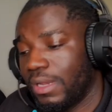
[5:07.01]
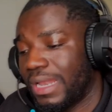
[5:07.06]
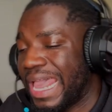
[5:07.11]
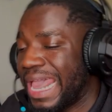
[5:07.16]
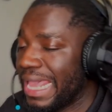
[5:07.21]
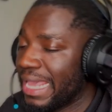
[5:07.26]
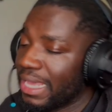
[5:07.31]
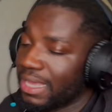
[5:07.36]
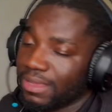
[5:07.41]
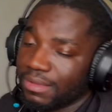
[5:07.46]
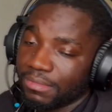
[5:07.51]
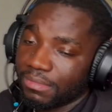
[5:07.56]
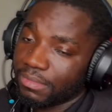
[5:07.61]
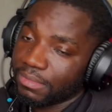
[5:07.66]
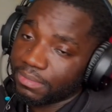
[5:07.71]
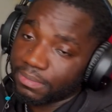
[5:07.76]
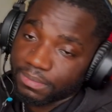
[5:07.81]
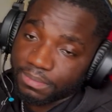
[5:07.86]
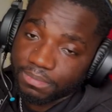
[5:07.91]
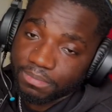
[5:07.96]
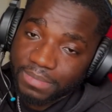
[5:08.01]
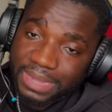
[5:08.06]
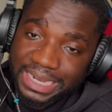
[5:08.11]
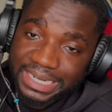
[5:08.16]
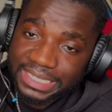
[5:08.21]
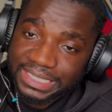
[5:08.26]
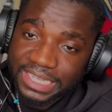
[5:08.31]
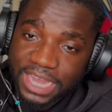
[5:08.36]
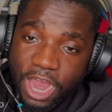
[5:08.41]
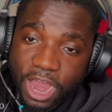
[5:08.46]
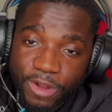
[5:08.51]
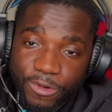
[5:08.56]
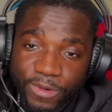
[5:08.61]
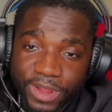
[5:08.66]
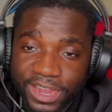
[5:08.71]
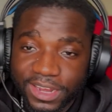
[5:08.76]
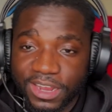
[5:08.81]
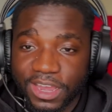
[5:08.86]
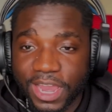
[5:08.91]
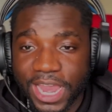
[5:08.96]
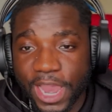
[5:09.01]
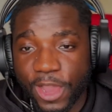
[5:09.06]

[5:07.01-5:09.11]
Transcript: Like, man is out right now.